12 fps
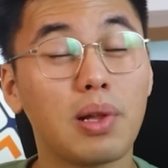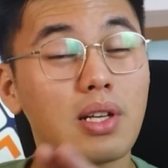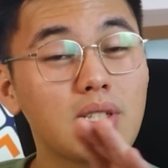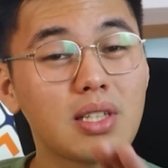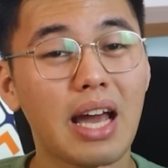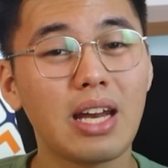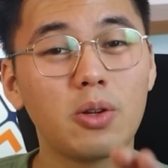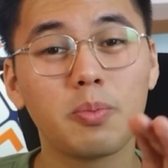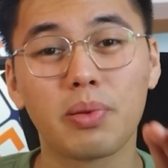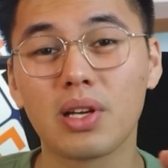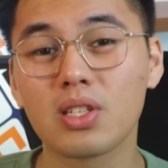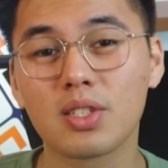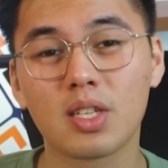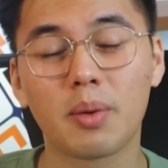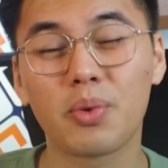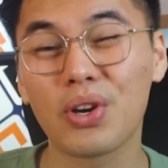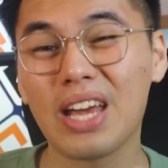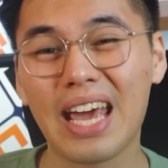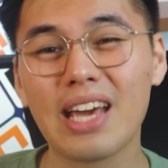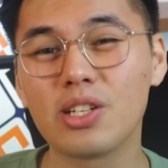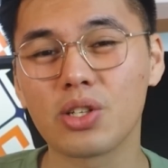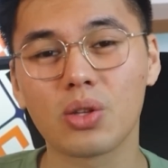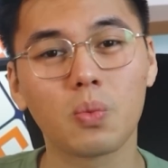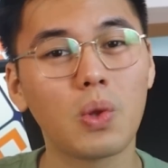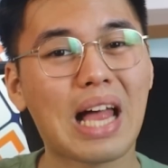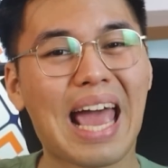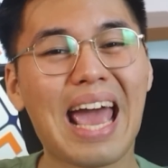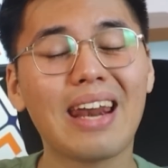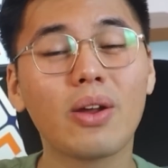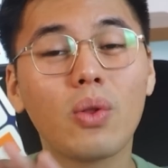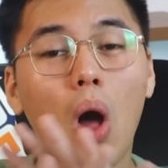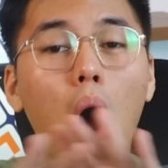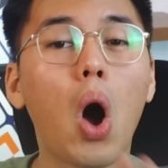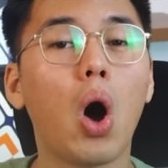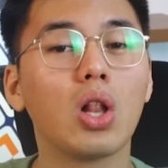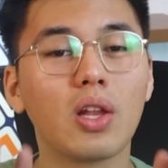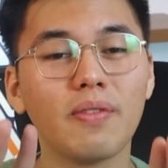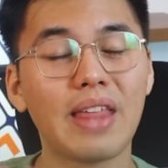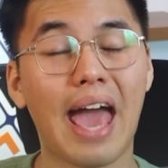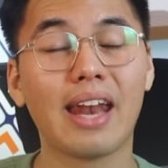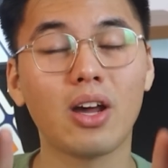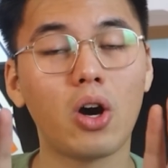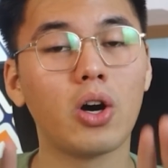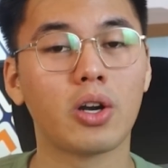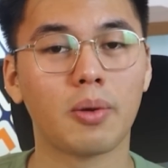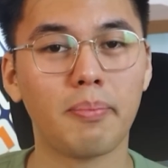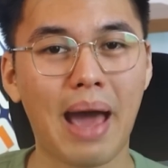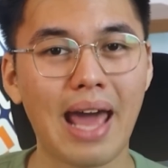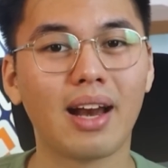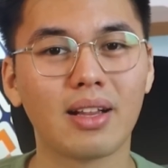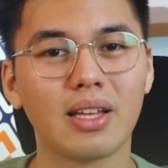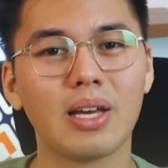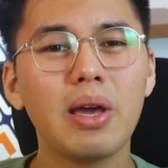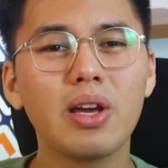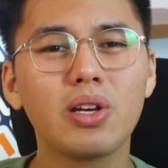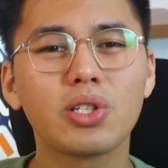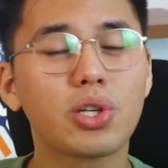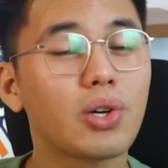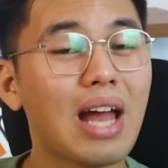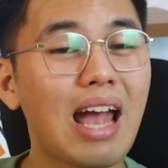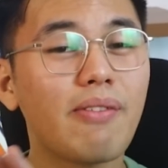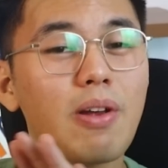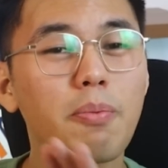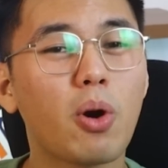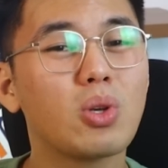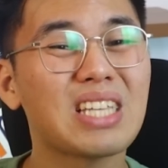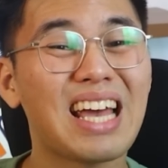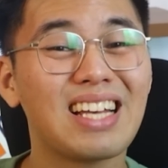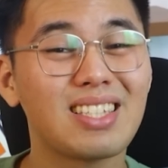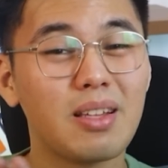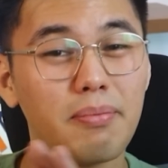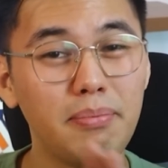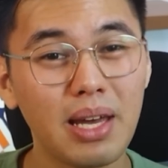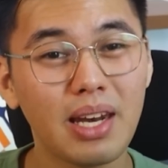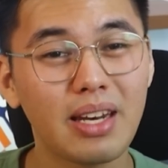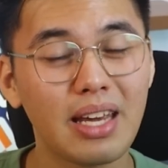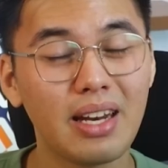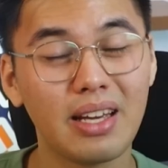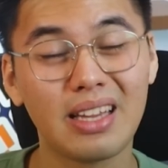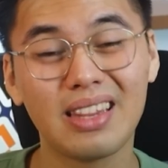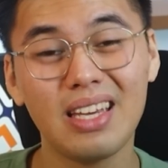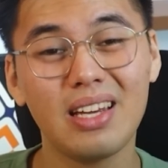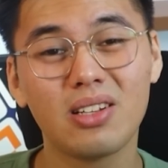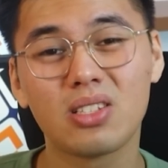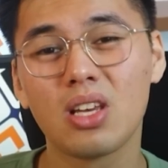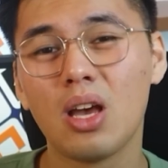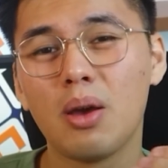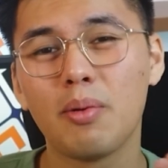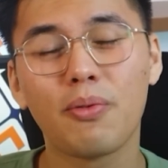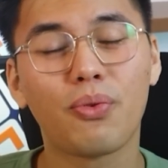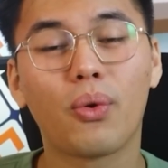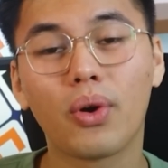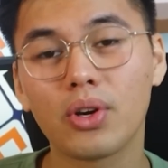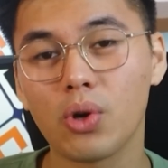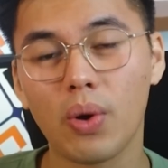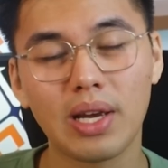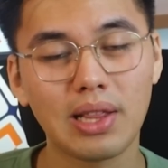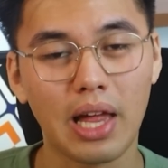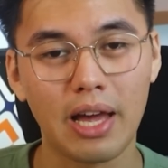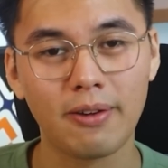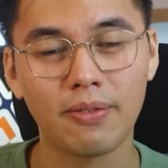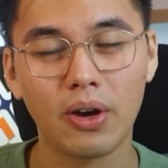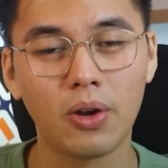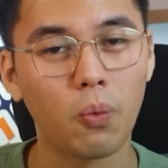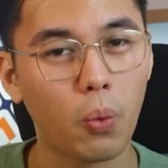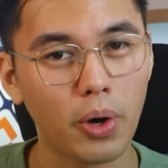plus title plus summary agent will handle all of that automatically, making sure every post has the metadata it needs before going live on